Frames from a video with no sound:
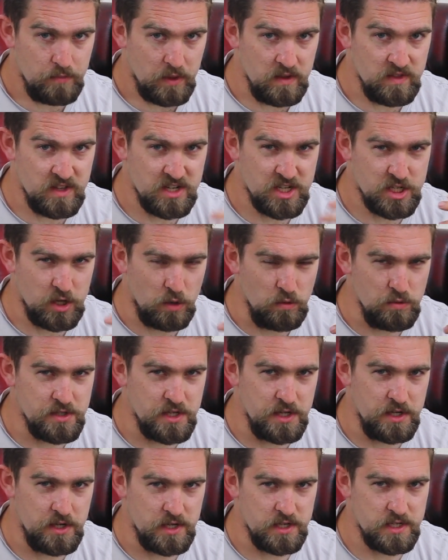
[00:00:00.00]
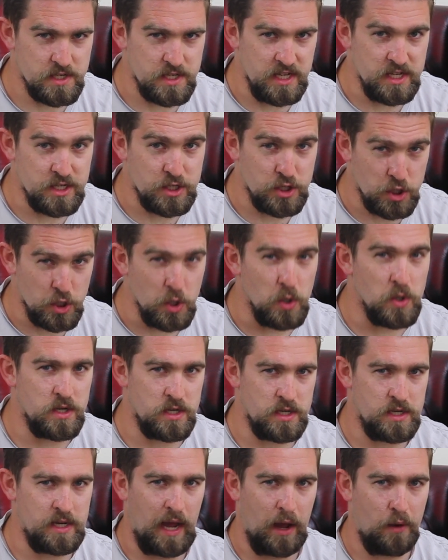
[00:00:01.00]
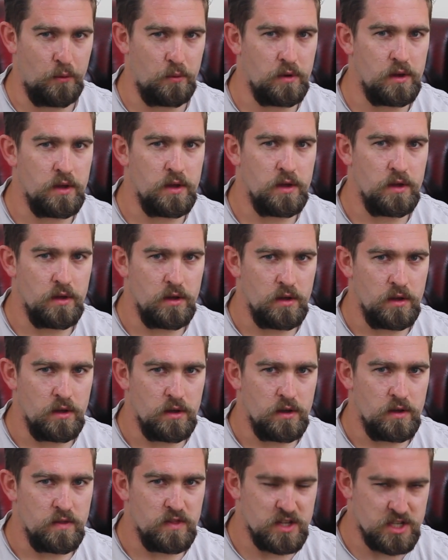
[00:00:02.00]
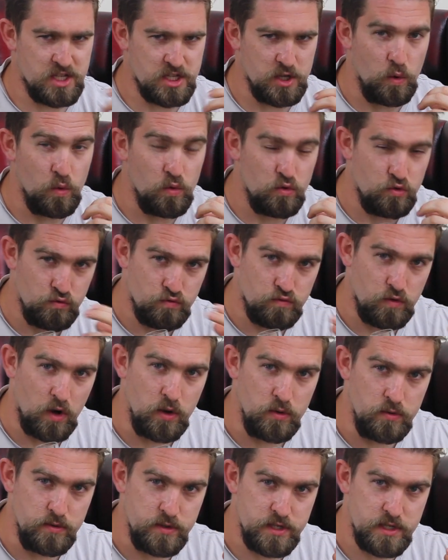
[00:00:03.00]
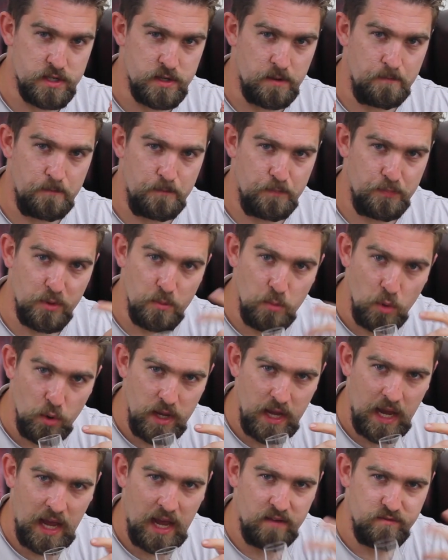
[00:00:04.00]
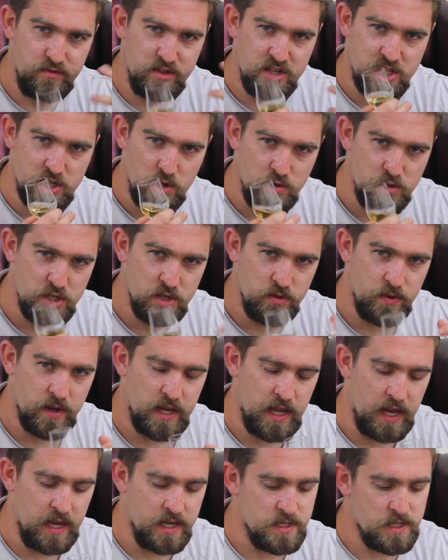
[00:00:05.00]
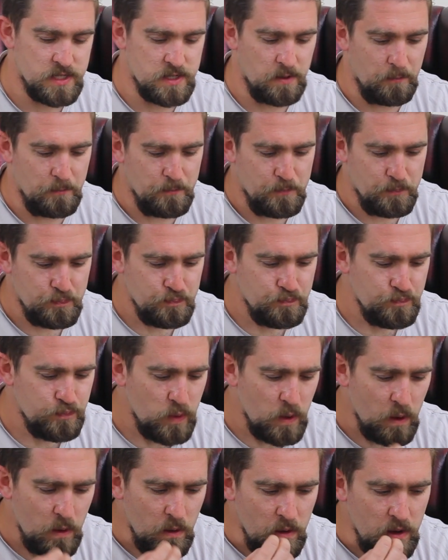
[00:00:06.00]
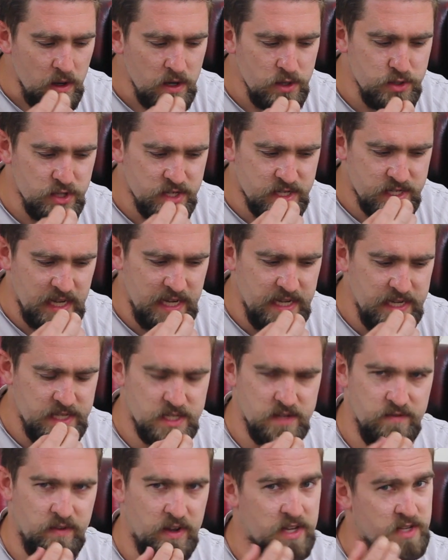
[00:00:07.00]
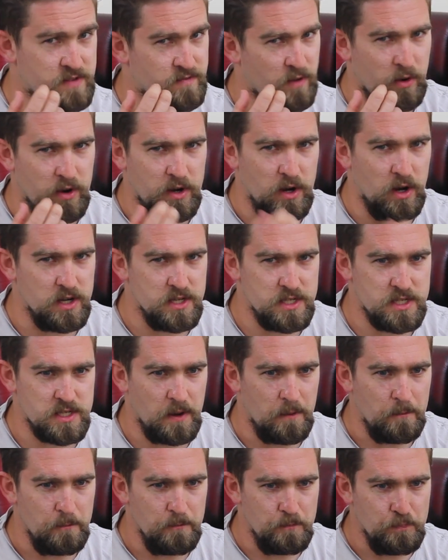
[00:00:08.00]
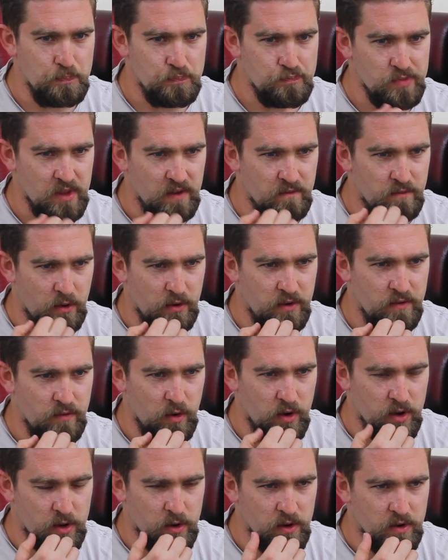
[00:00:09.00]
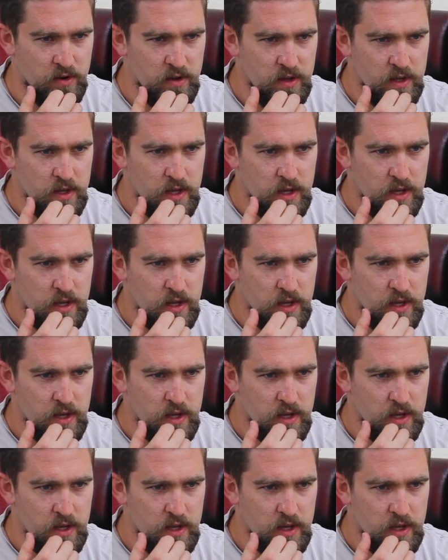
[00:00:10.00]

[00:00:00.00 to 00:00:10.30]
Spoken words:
The saltiness is good now. The salt grows. The more you have, the saltier it gets. The taste of it is very nice. Very, very good.